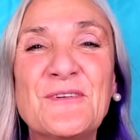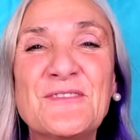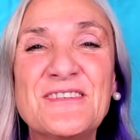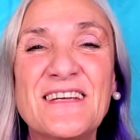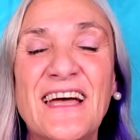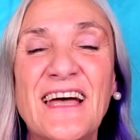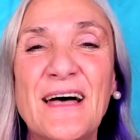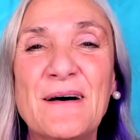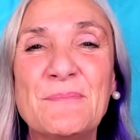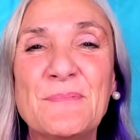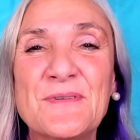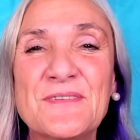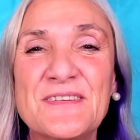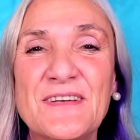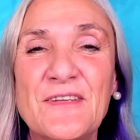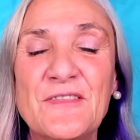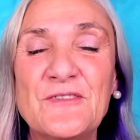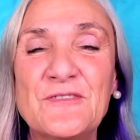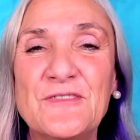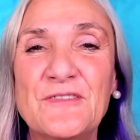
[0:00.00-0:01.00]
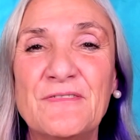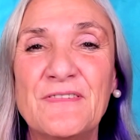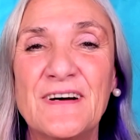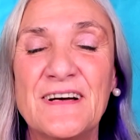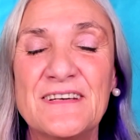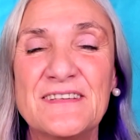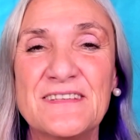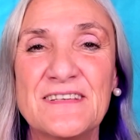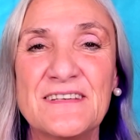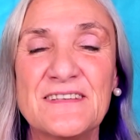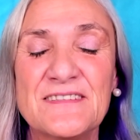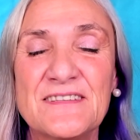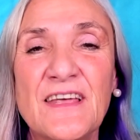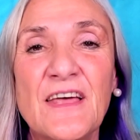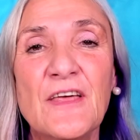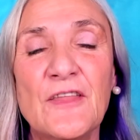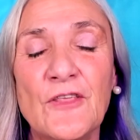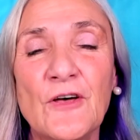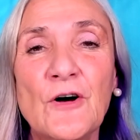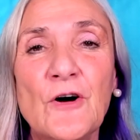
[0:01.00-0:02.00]
to Apple's other devices,
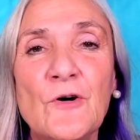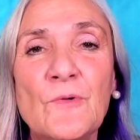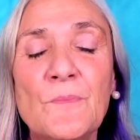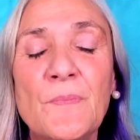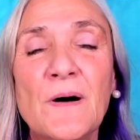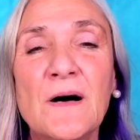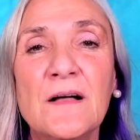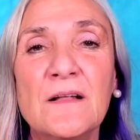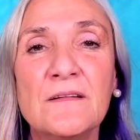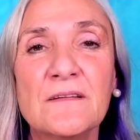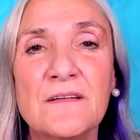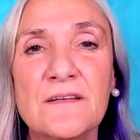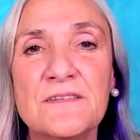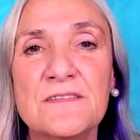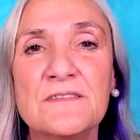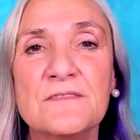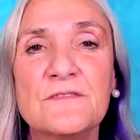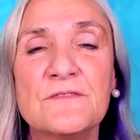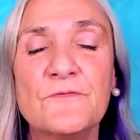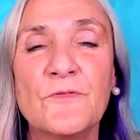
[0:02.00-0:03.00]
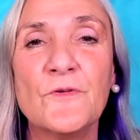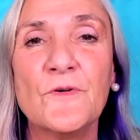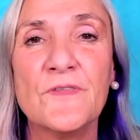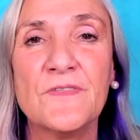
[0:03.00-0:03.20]
the HomePod listens for